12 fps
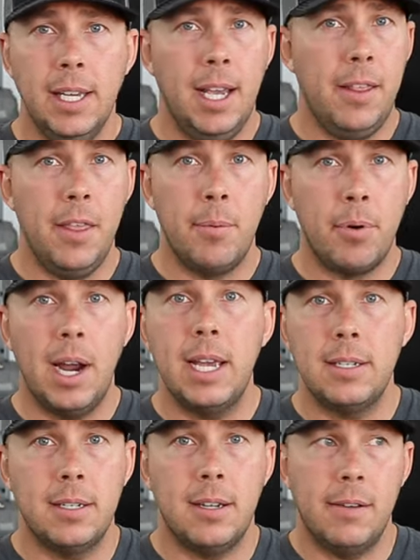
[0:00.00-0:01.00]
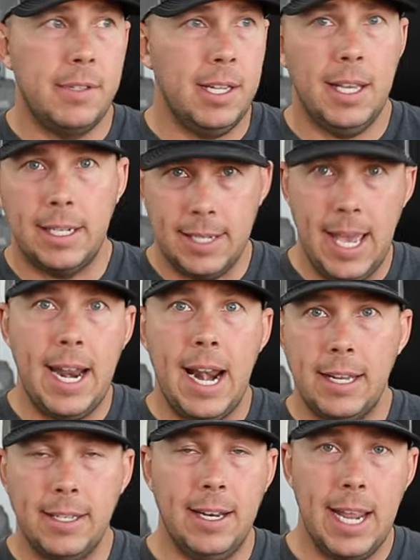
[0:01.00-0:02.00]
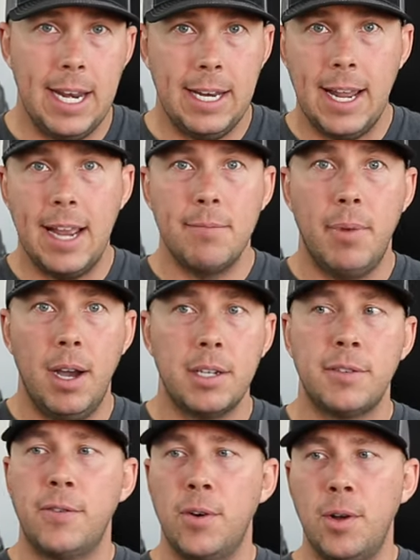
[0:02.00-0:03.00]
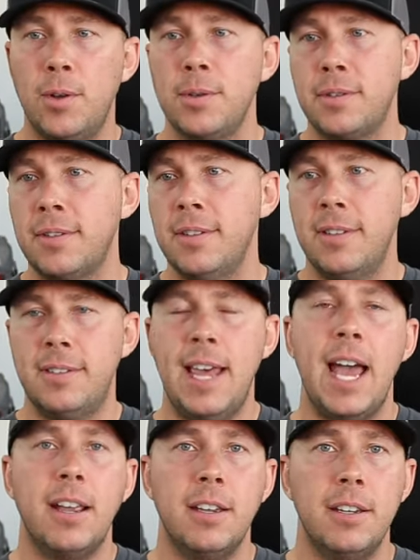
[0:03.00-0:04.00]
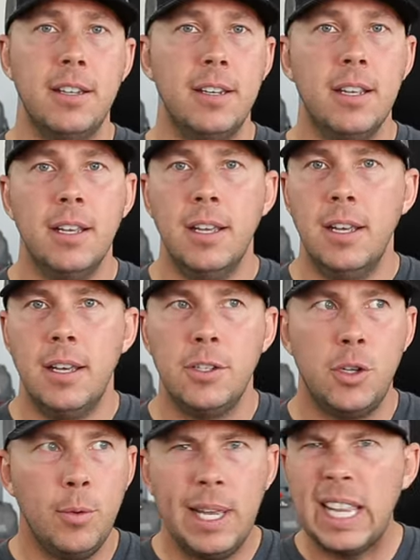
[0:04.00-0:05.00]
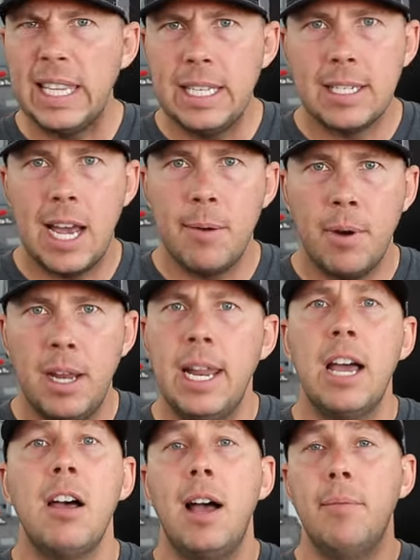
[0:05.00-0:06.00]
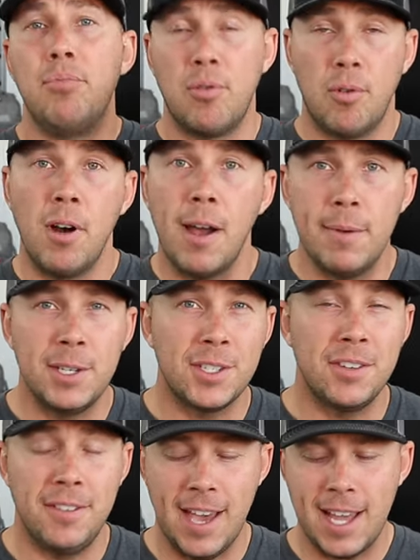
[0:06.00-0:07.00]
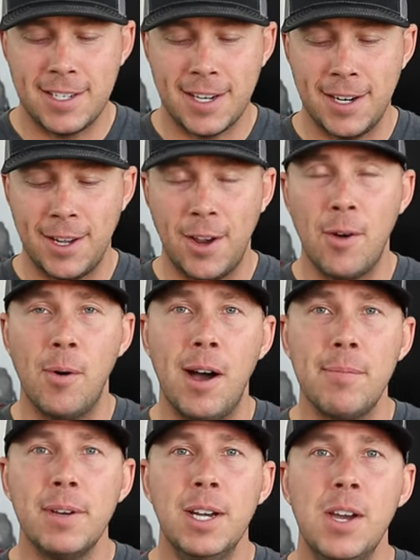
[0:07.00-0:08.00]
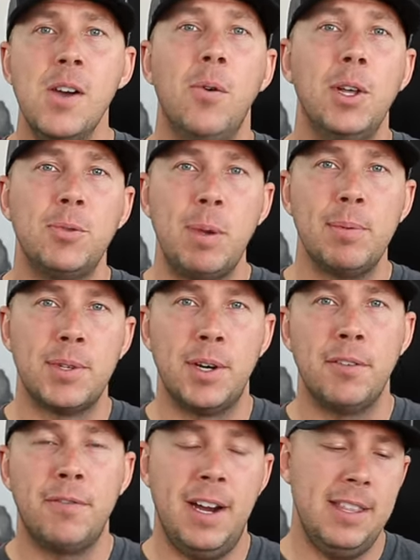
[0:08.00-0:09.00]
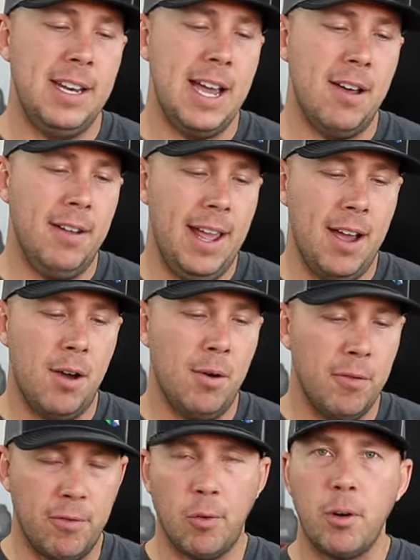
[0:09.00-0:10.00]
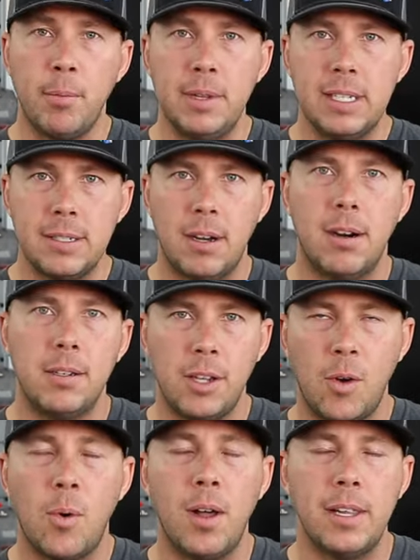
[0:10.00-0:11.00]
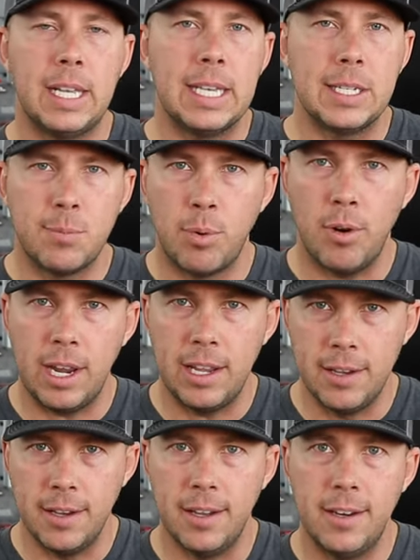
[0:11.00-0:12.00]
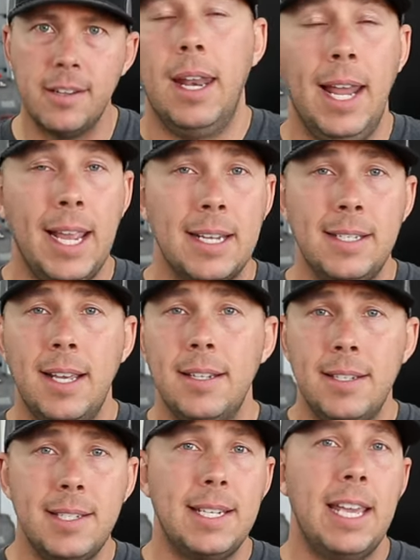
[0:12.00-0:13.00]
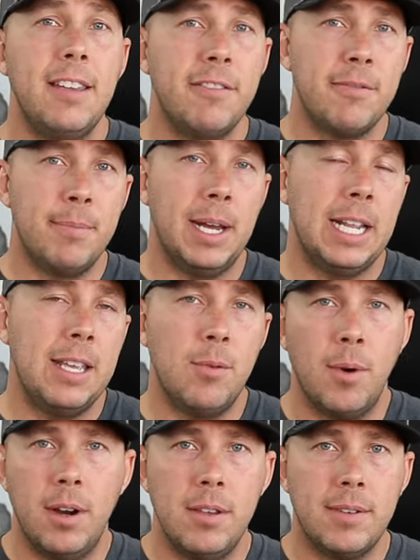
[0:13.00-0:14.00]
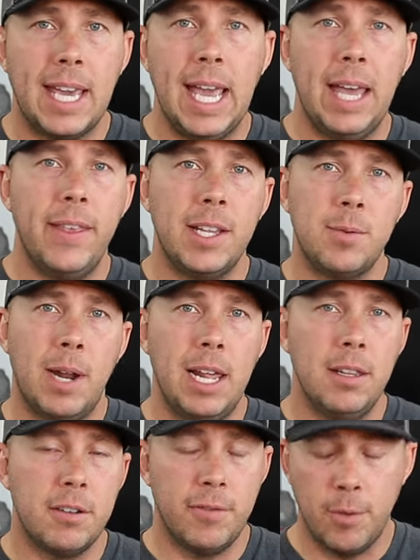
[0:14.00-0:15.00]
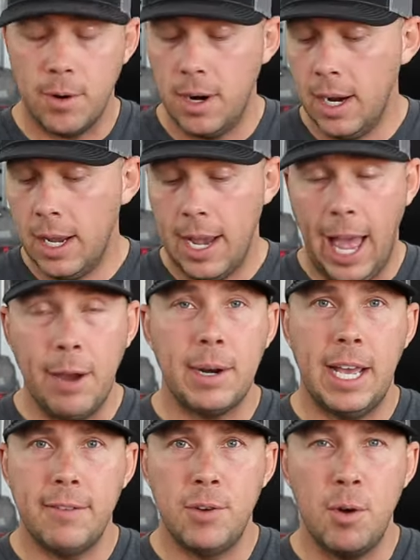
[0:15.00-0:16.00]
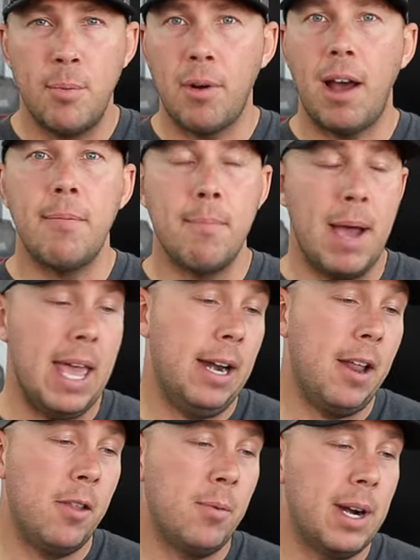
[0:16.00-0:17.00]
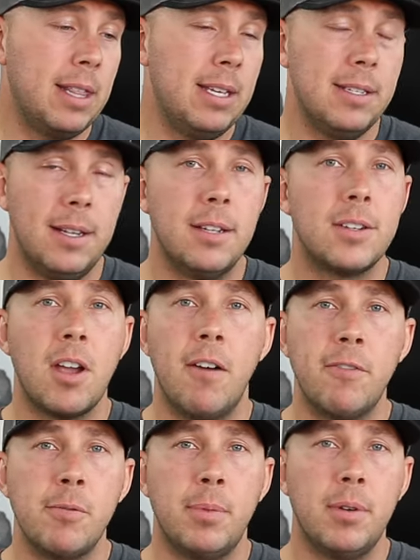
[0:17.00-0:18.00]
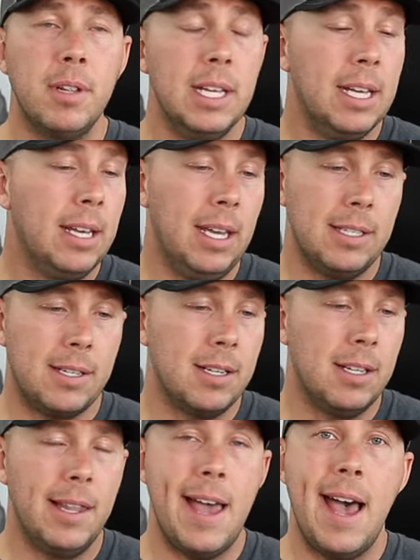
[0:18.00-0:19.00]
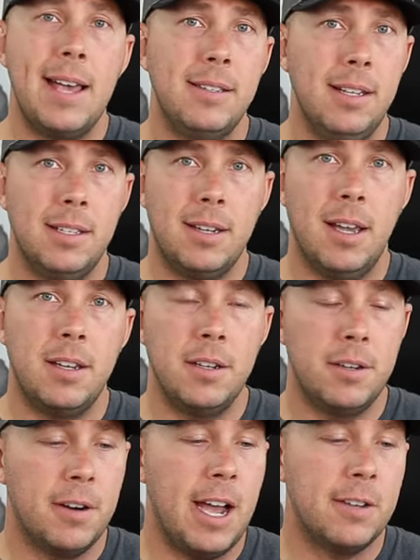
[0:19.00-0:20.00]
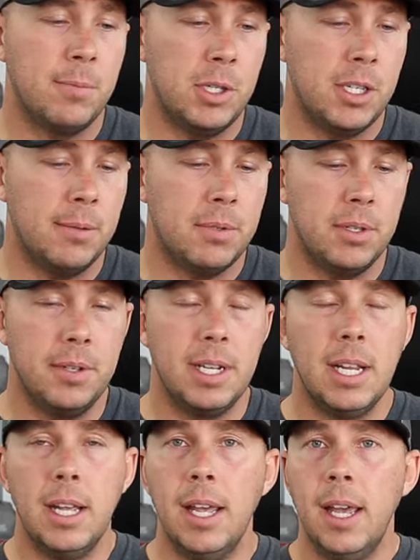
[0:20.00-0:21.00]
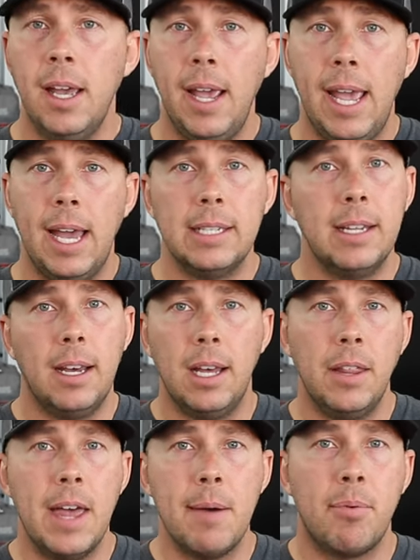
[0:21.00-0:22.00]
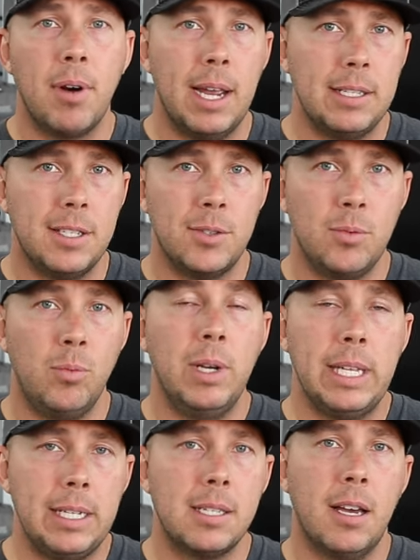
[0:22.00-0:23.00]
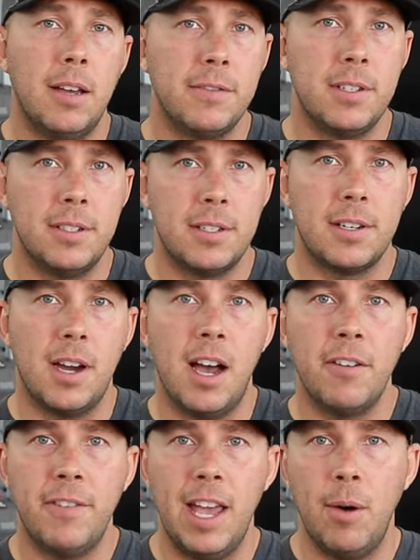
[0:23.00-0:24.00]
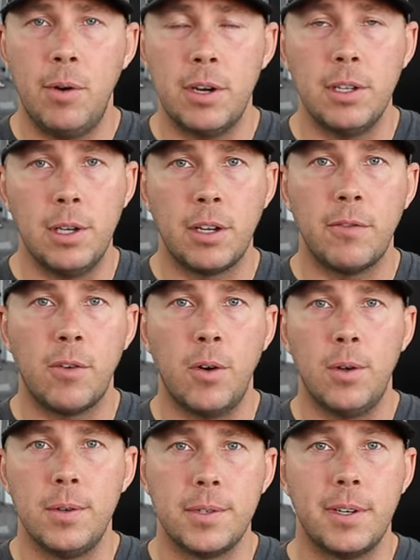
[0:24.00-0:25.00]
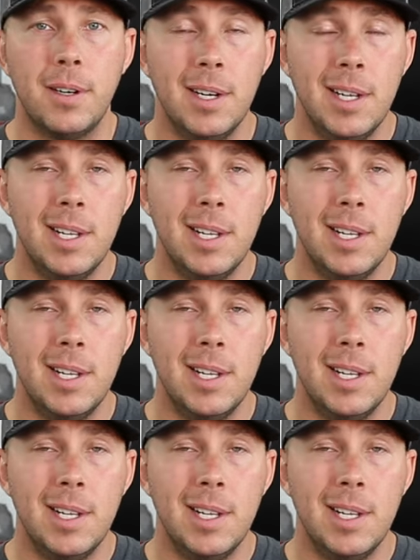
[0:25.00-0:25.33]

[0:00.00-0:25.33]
And then the price is obviously like a 10 out of 10, 89 bucks for a holster that's that good. 2-week lead time right now. I promise you that's gonna go up once people start finding out how affordable these are, and the quality is pretty good. And like I said, save money where you can. That's what I look for. I would have no problem buying another one of these. It's comfortable, it's gonna last, it's got good craftsmanship to it, and that price is really tough to scoff at when you're looking for a holster,